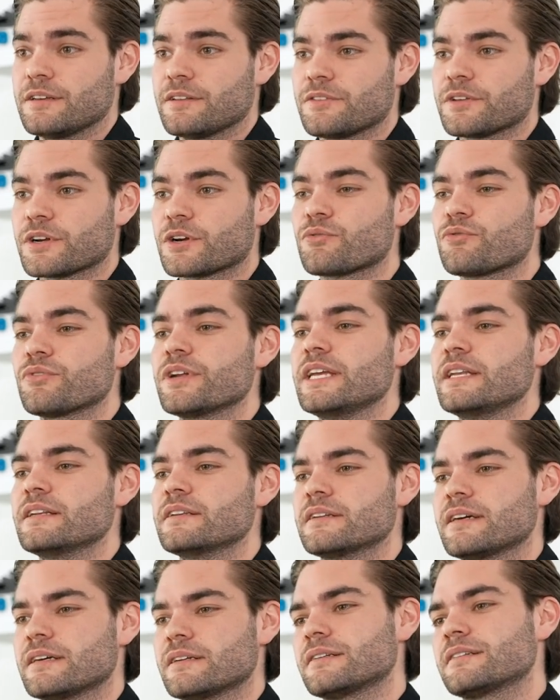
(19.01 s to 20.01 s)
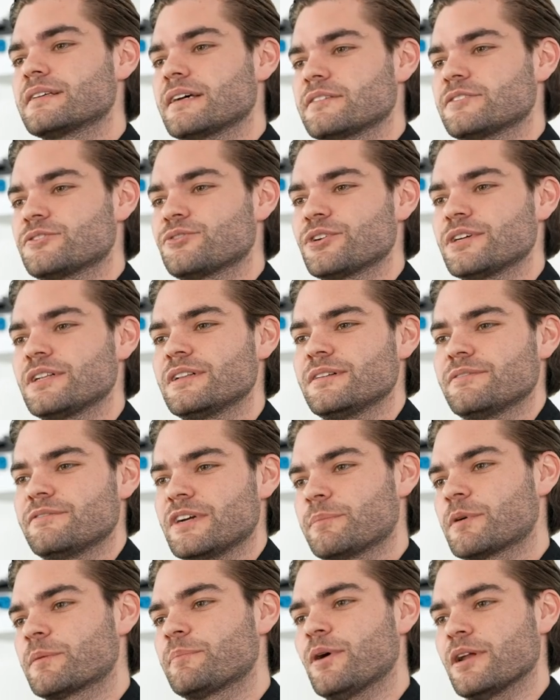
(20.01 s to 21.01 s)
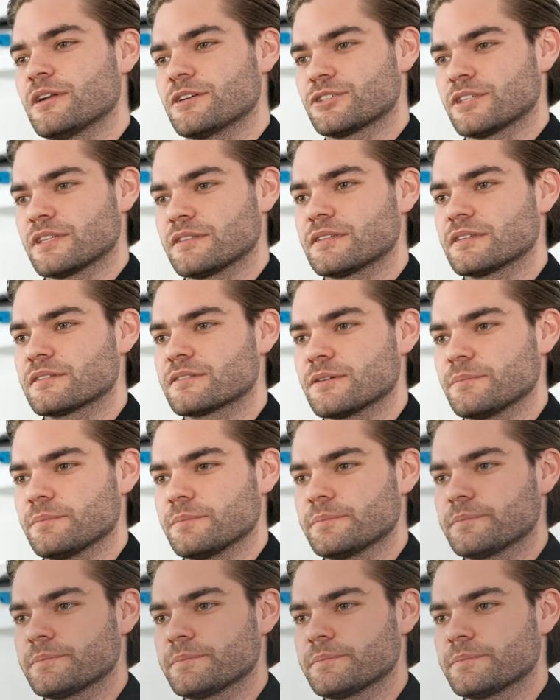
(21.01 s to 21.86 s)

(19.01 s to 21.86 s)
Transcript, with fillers: the green and industrial vapor polishing system.